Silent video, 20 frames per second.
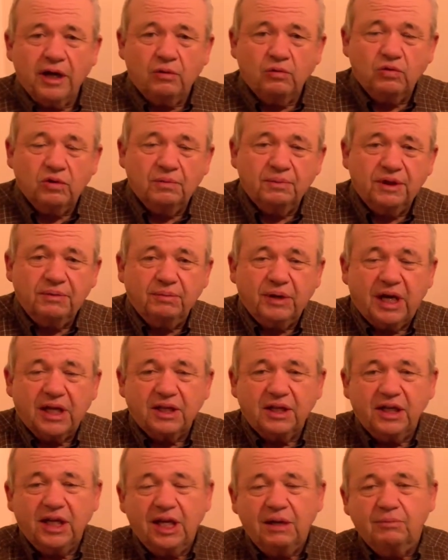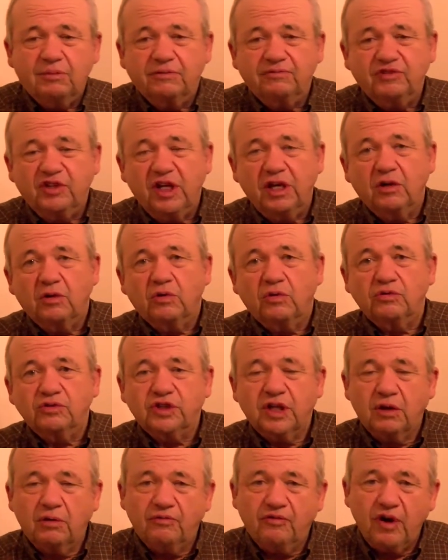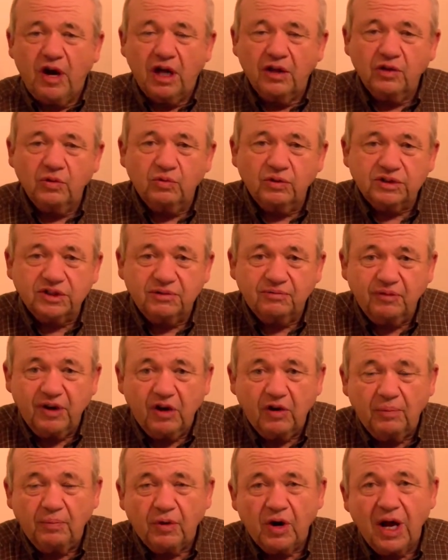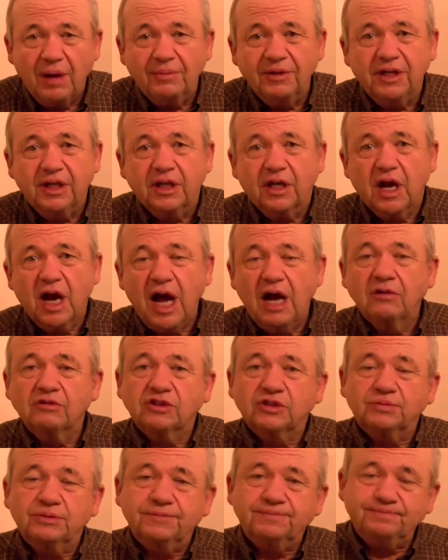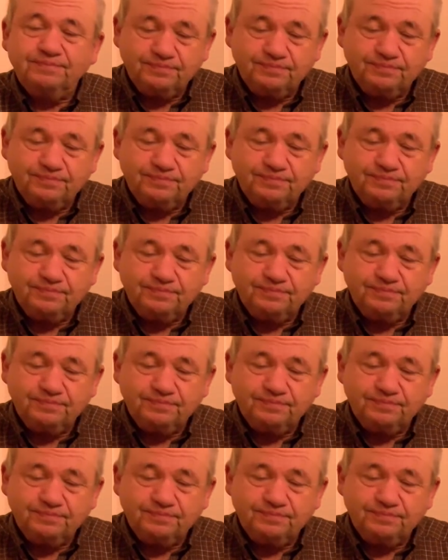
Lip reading: a woman by the name of Dingell, whose father was a very prominent congressman,